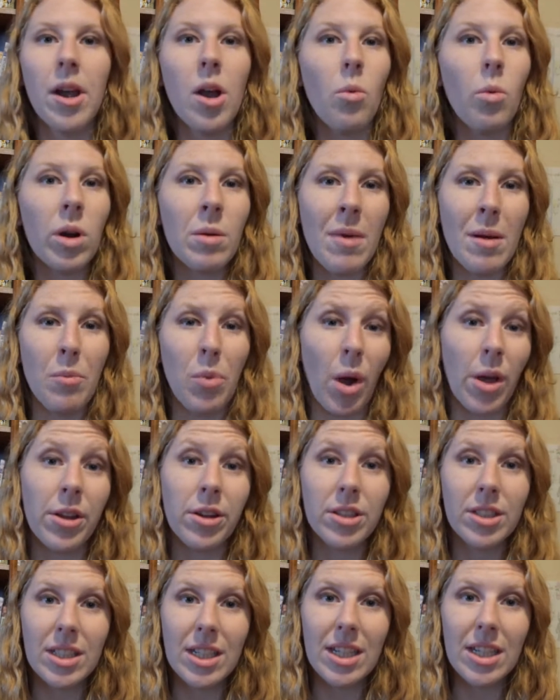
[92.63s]
one of my
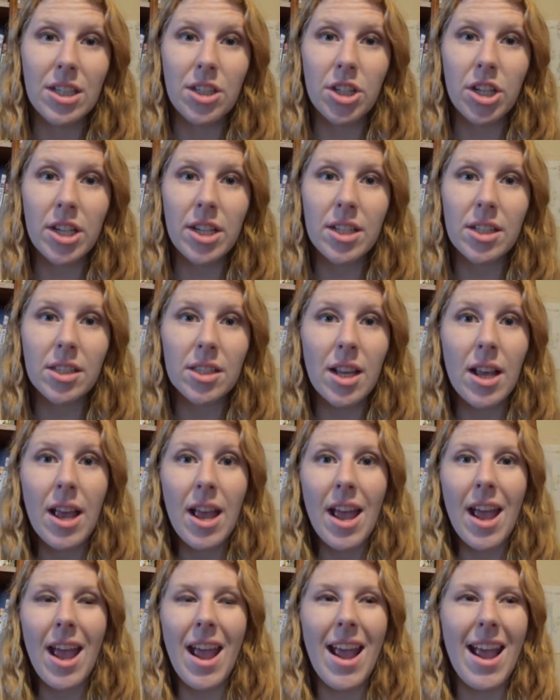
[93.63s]
brothers teaches,
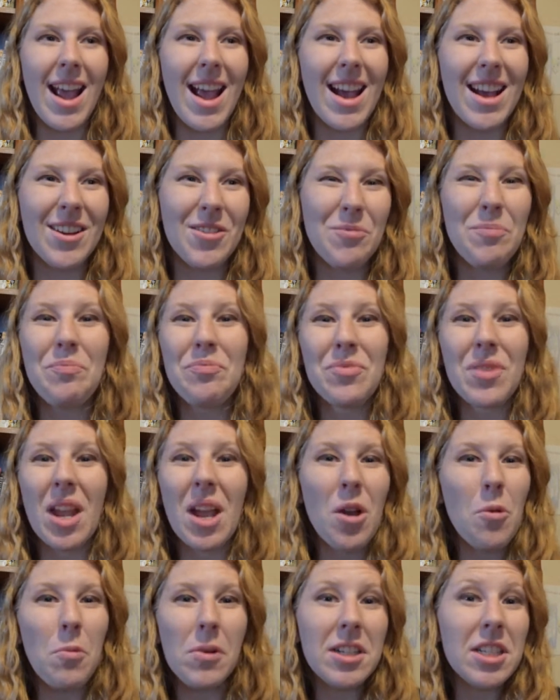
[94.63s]
and
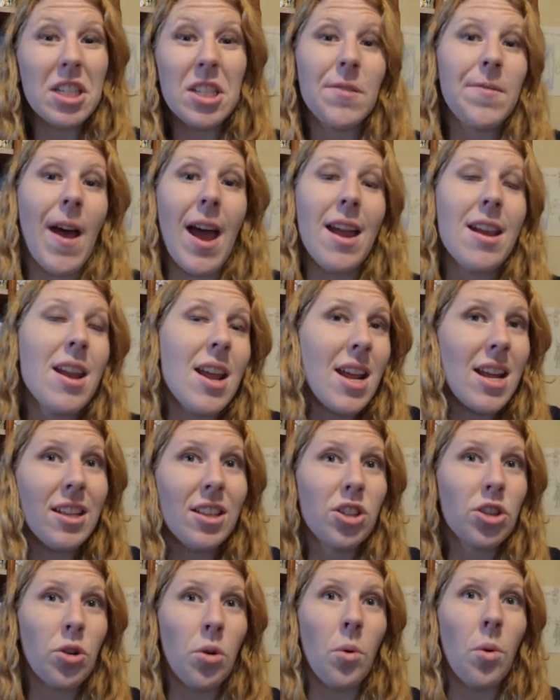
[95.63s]
which is fine,
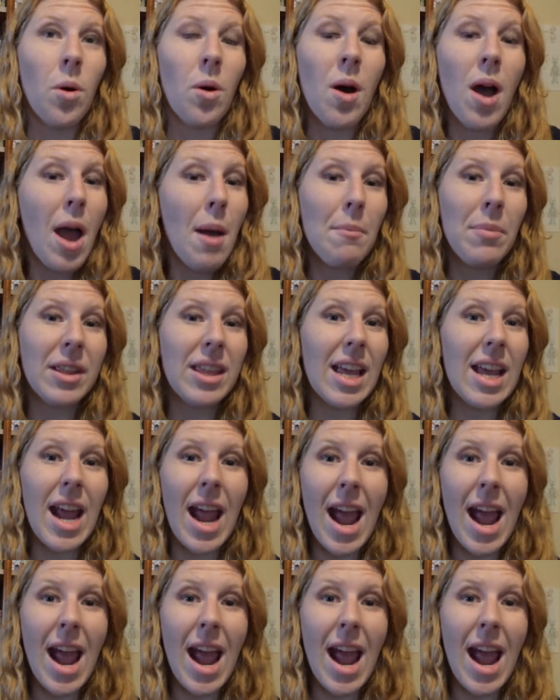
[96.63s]
it's cool, but